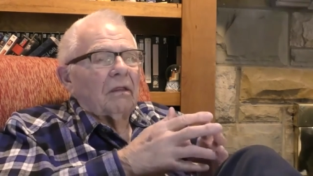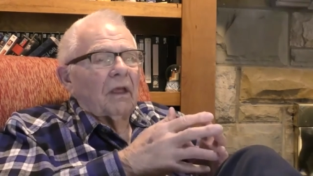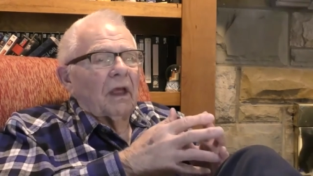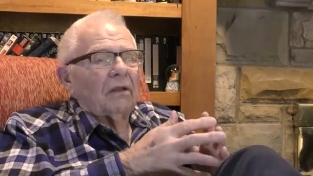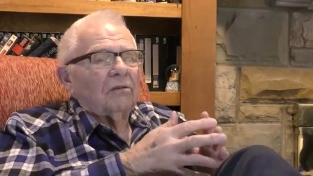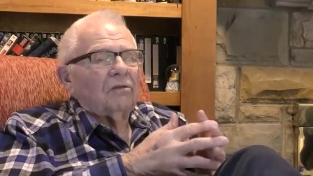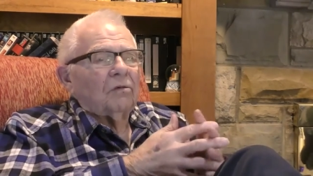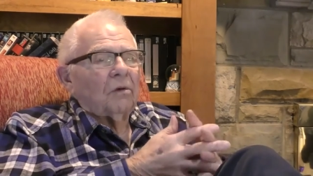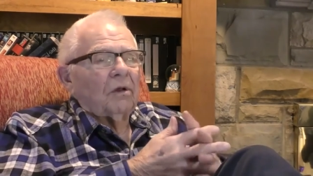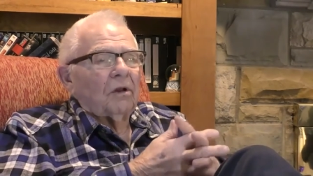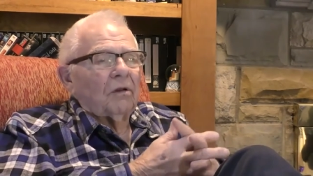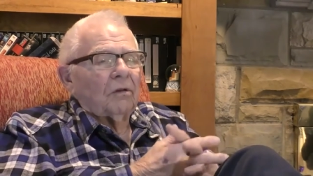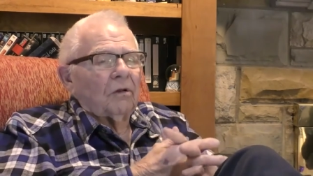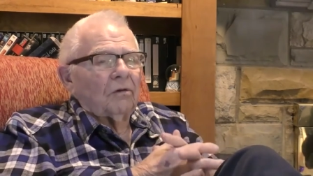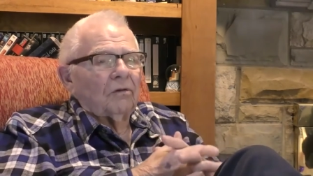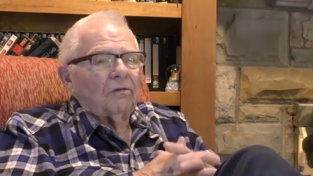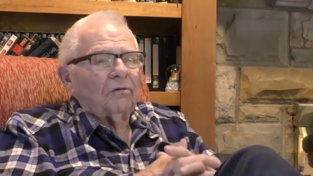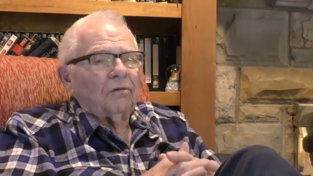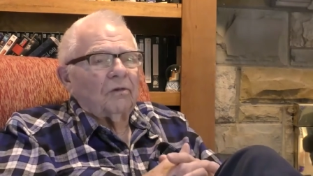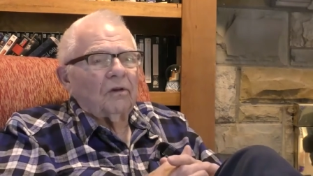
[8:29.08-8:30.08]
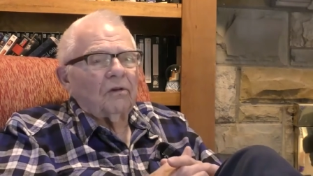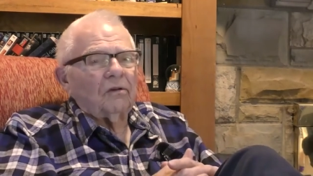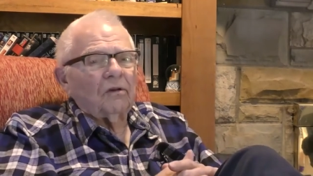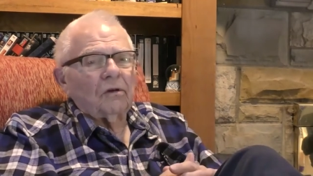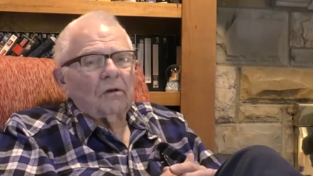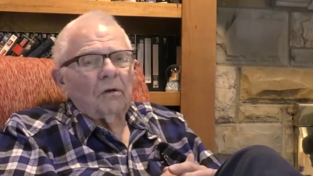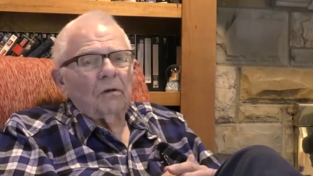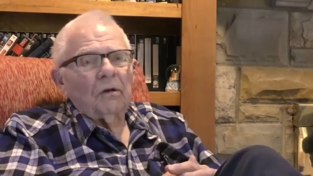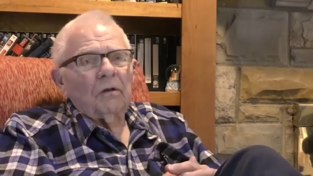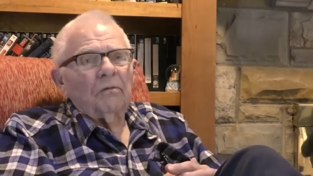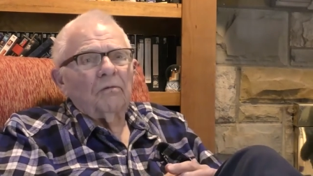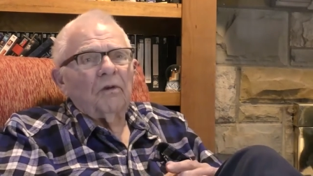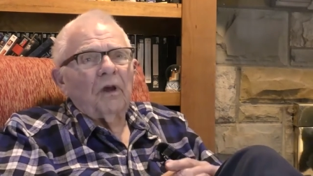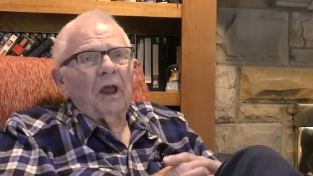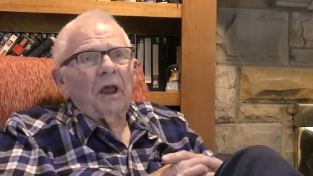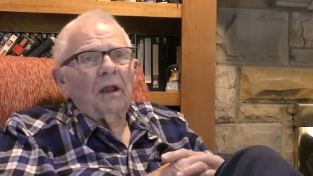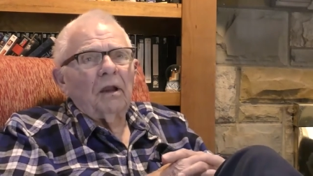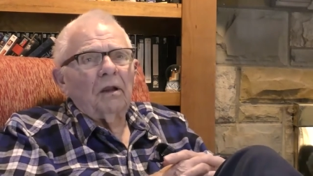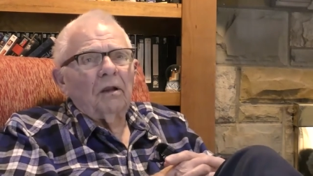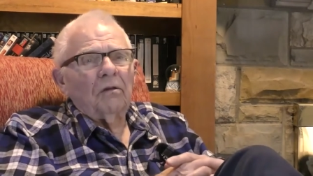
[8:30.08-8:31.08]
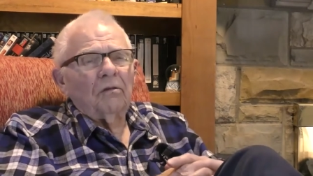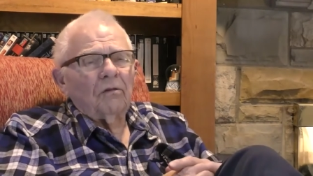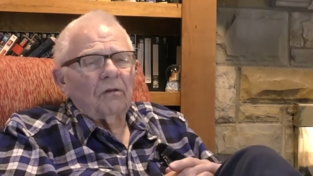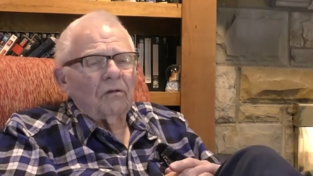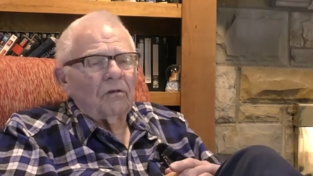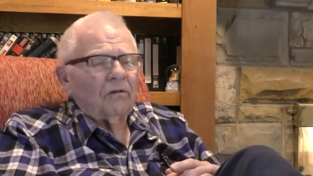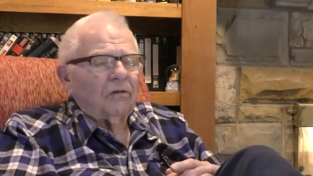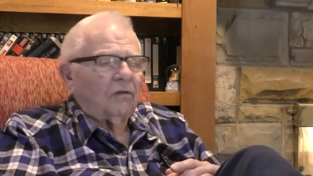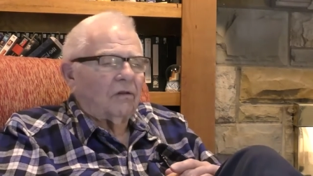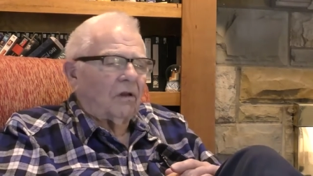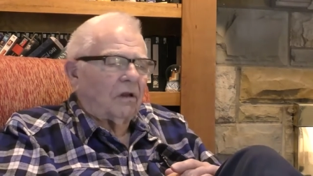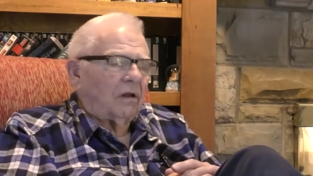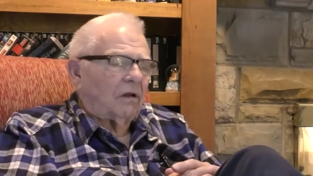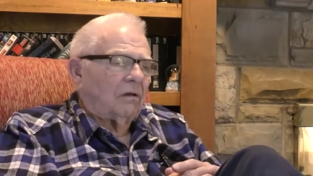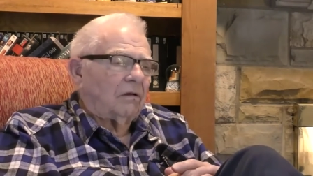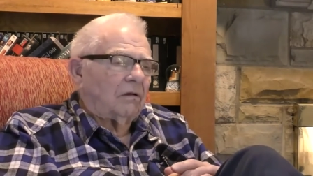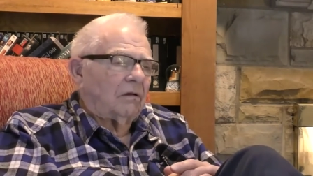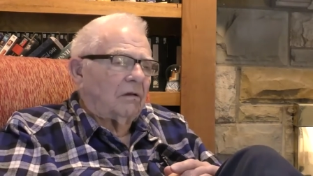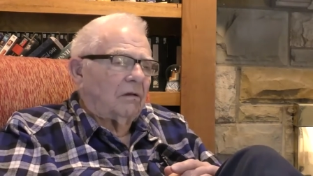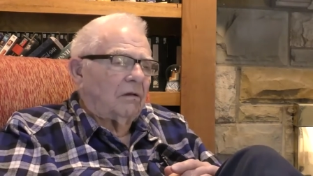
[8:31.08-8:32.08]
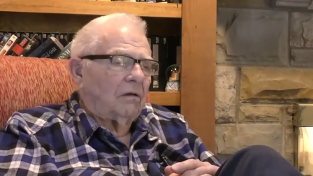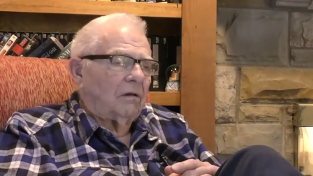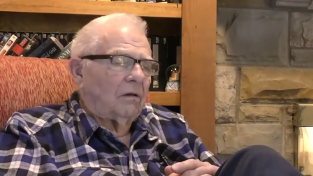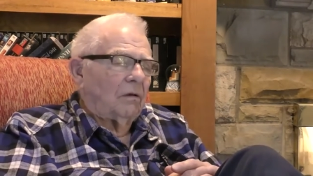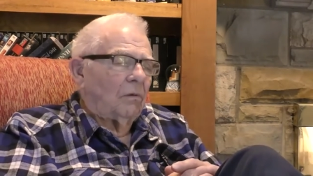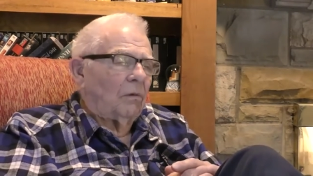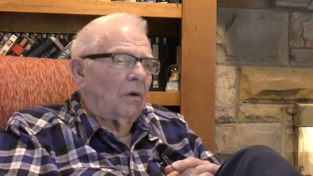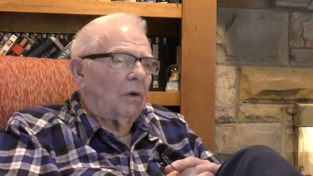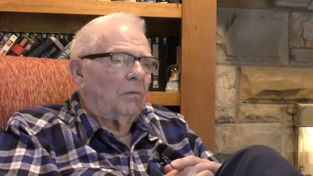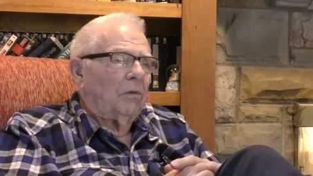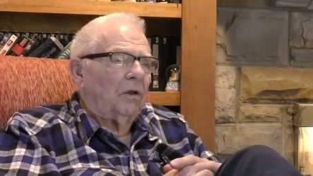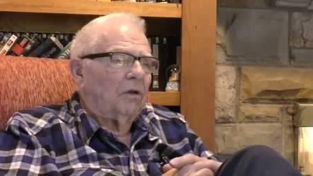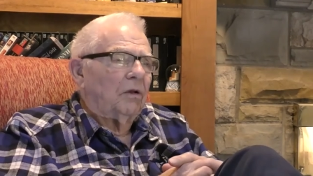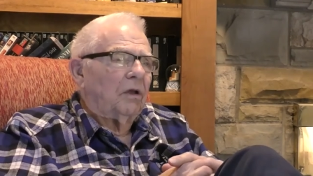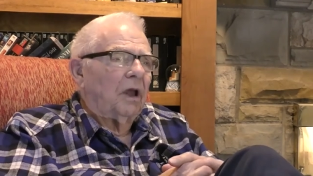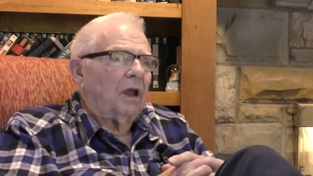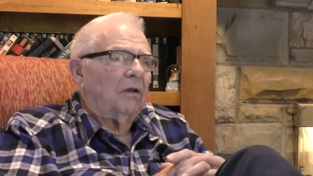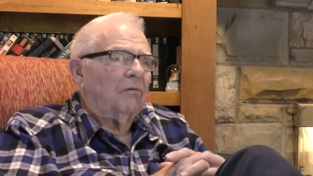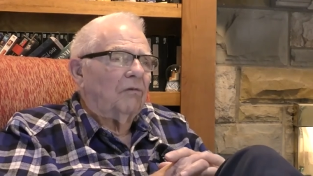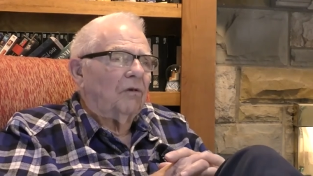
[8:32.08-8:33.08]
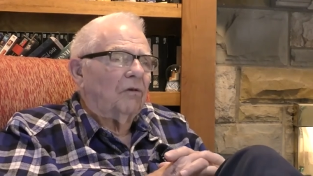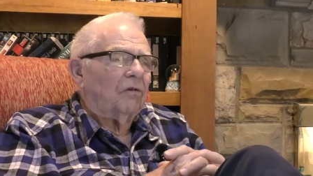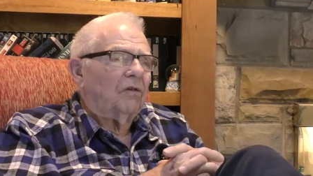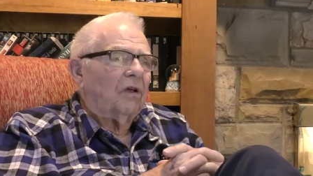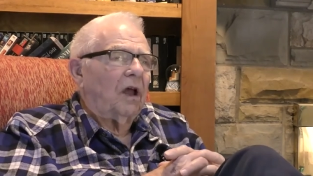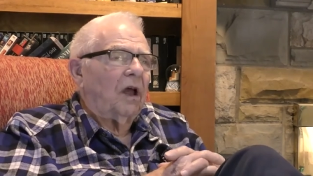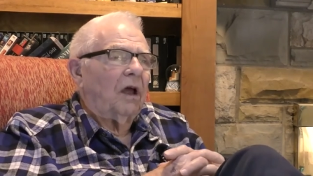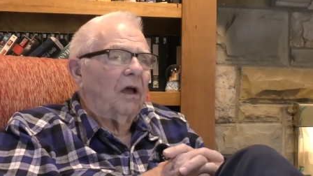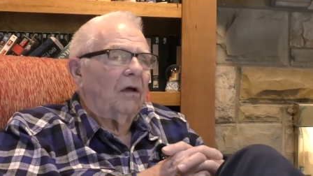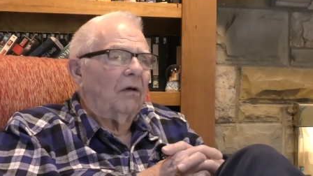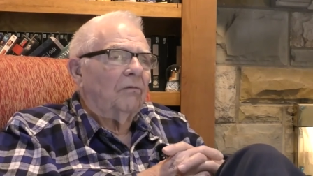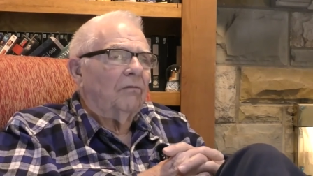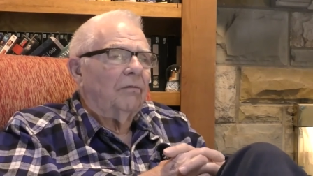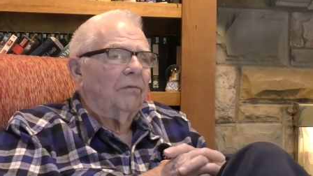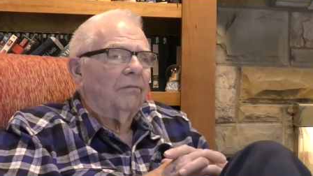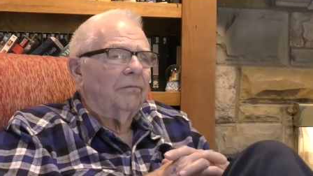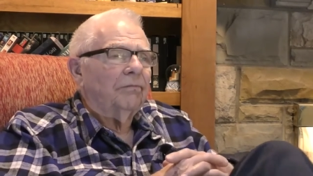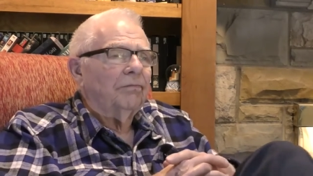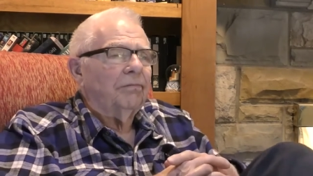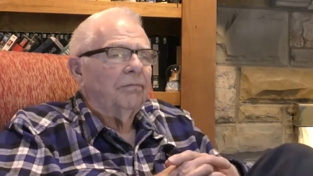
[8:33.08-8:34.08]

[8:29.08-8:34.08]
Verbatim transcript: That's one of those physical advantages that women cavers have.